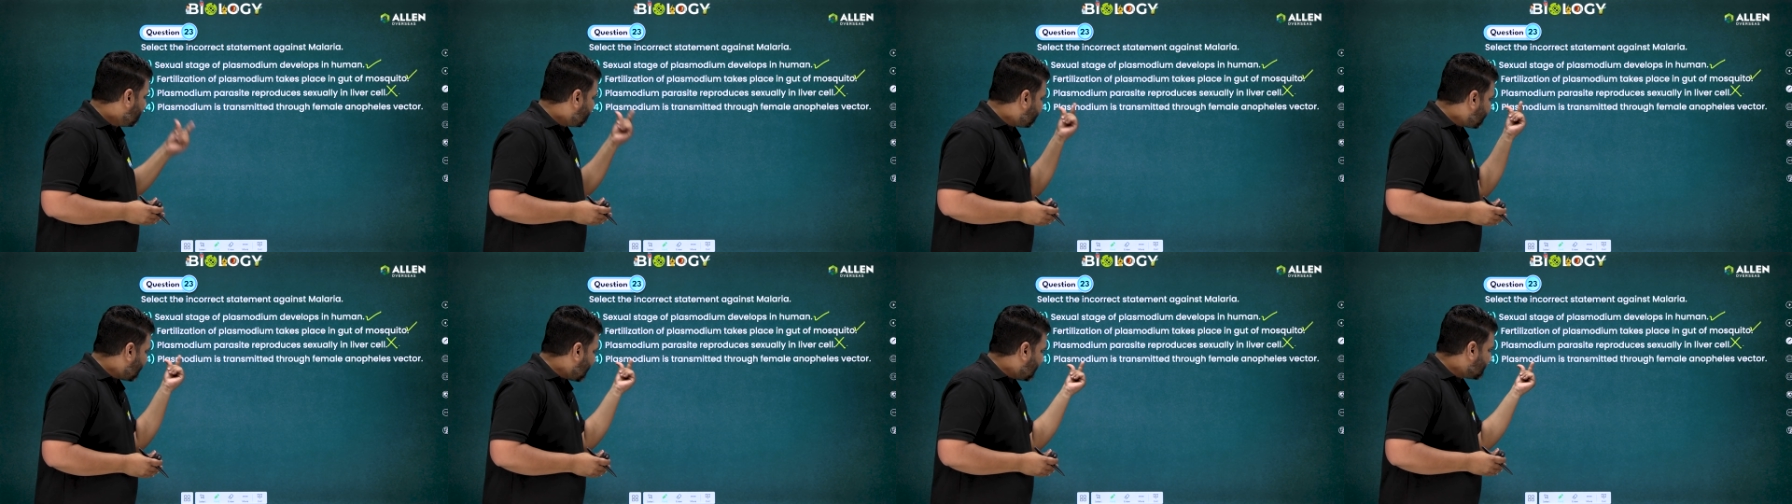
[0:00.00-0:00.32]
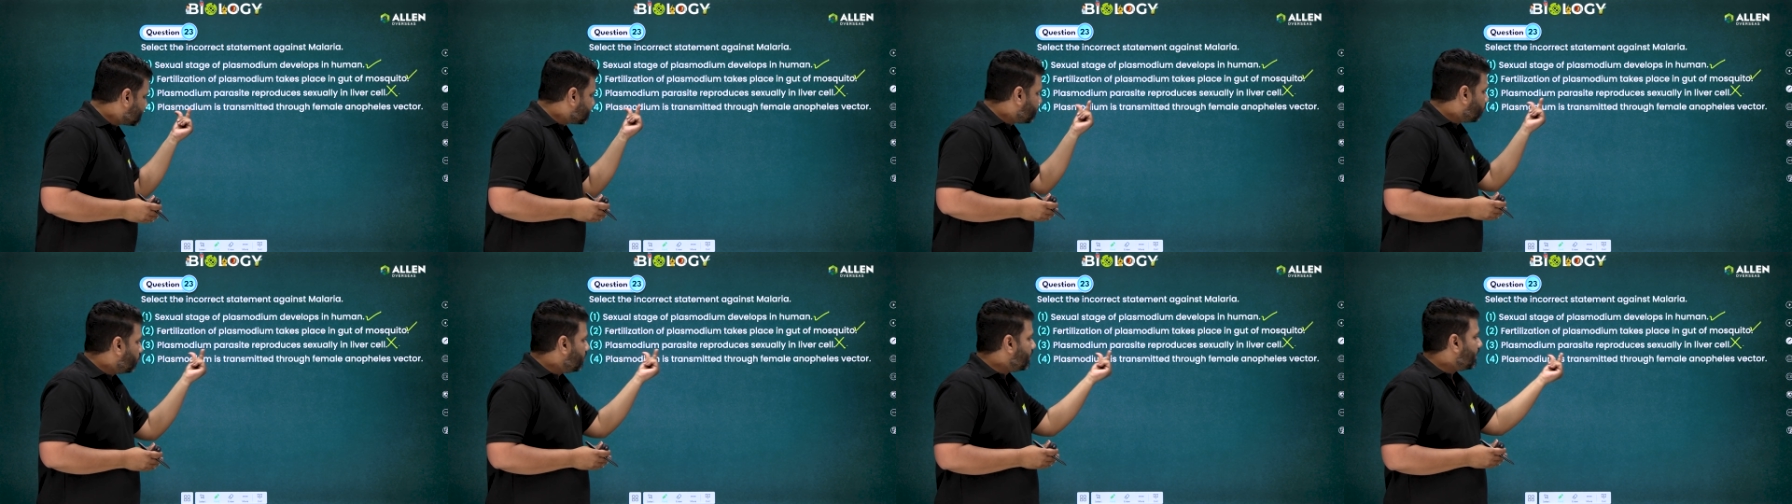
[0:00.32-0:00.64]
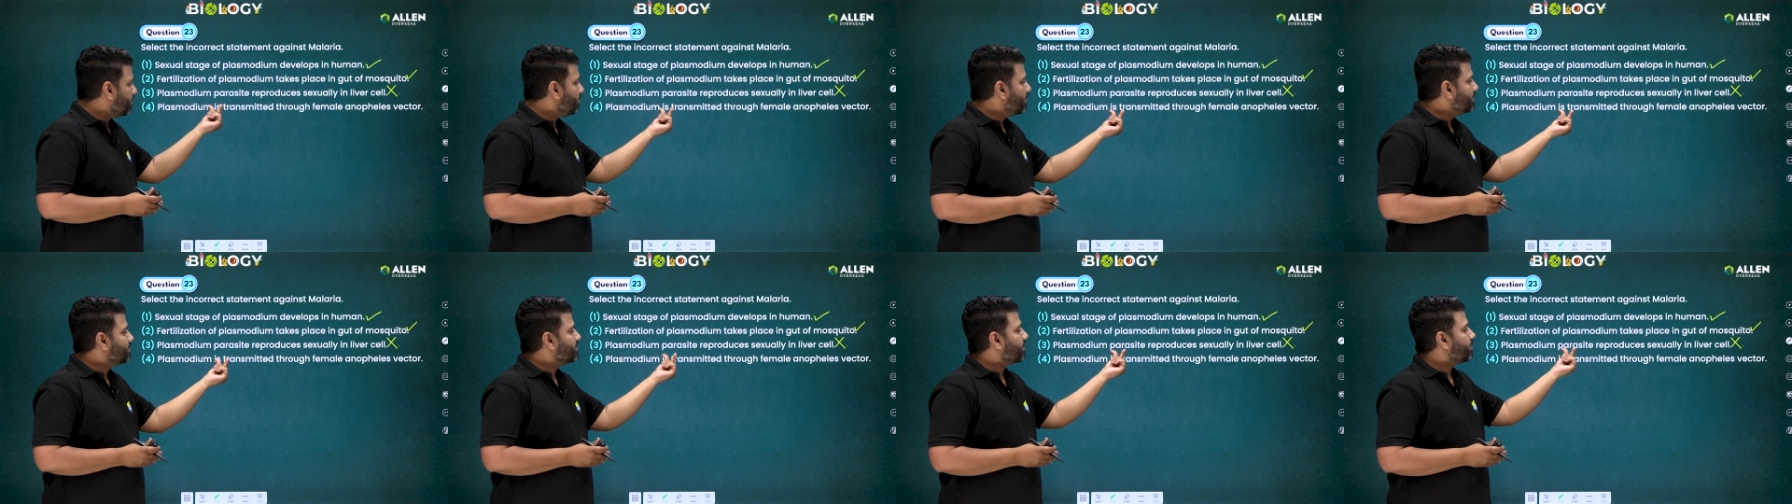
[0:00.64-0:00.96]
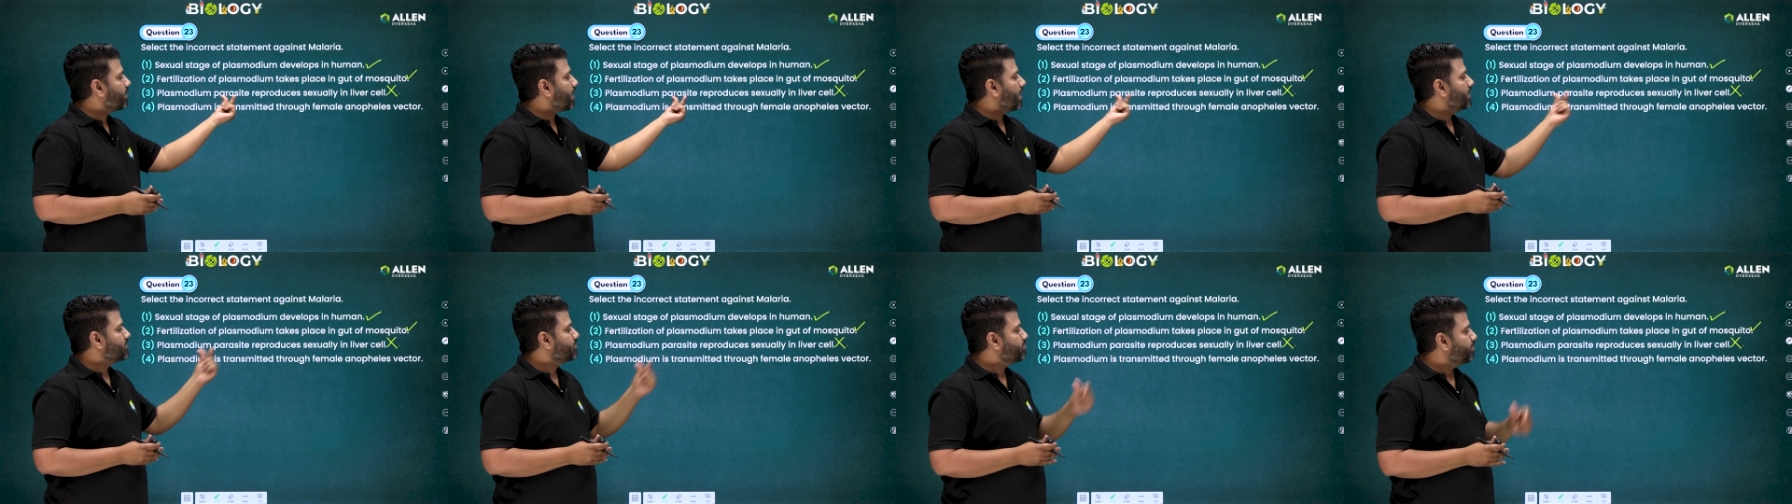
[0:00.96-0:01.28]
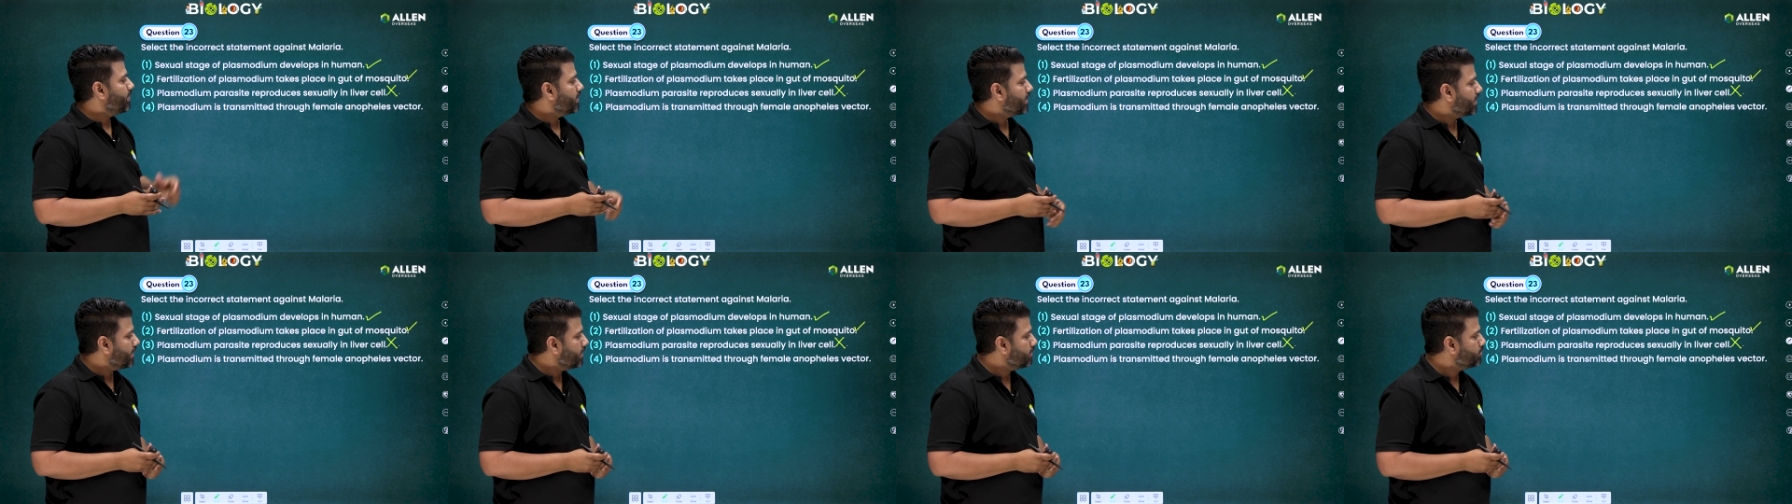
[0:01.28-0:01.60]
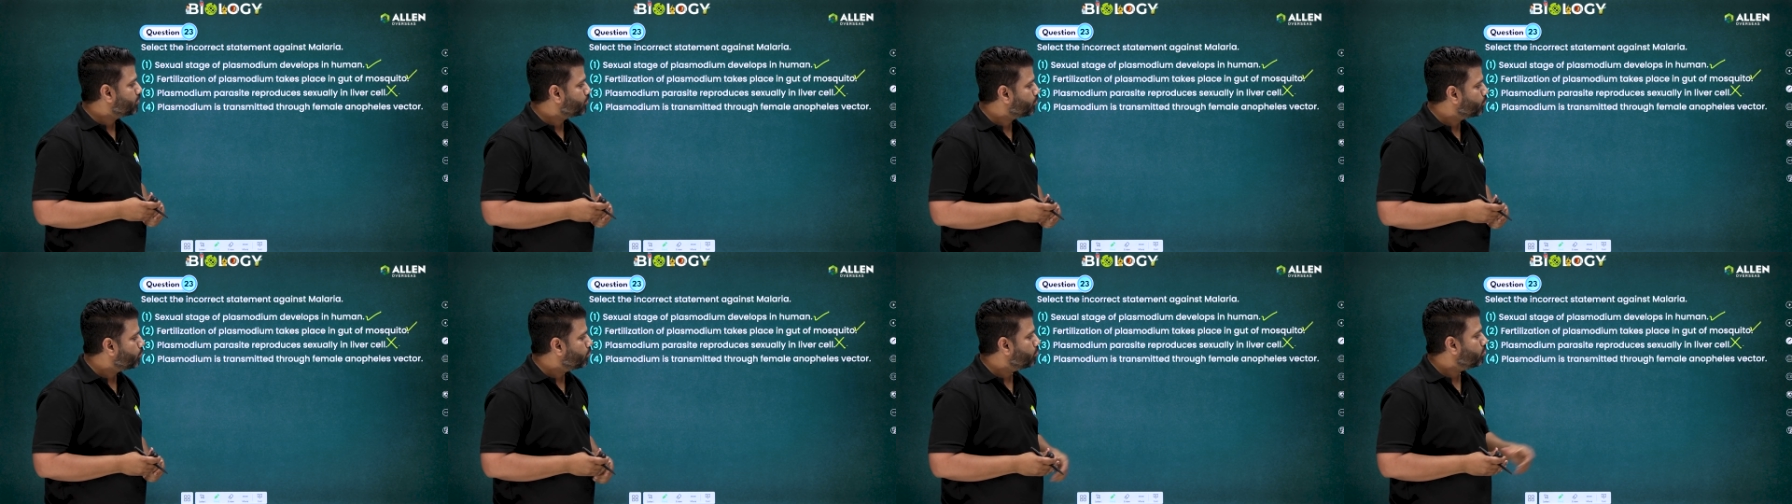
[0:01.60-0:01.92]
plasmodium is
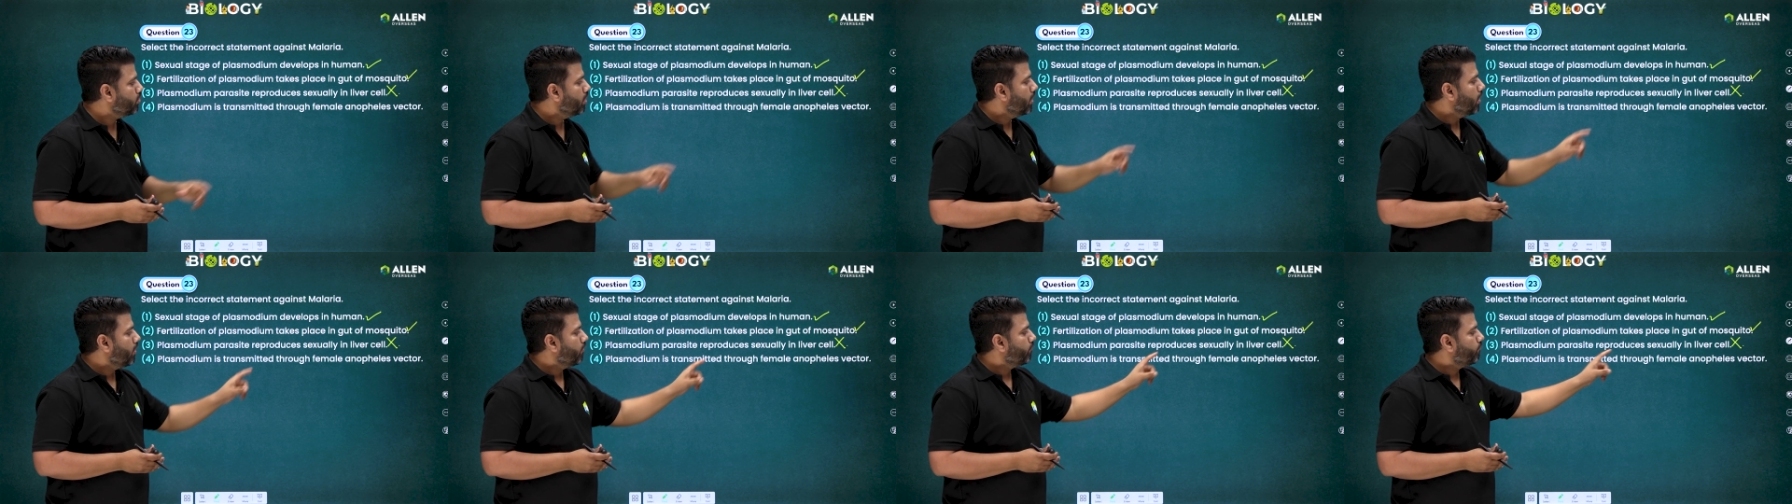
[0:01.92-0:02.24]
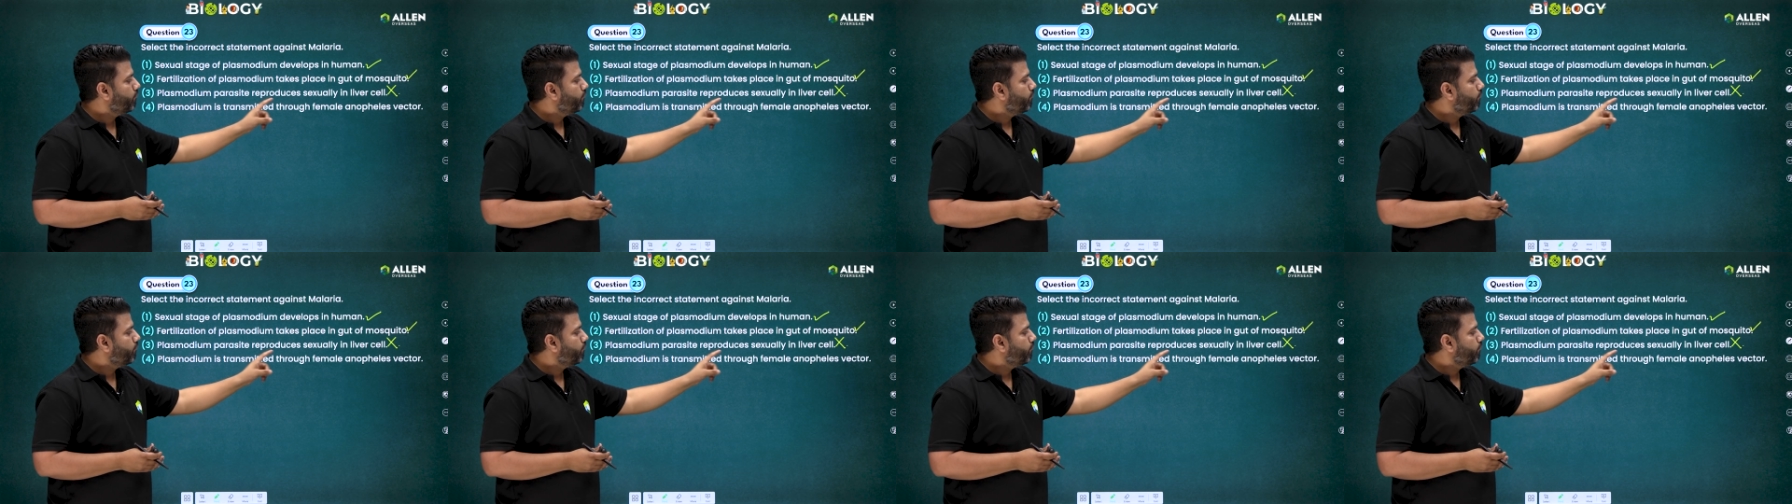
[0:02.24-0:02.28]
transmitted through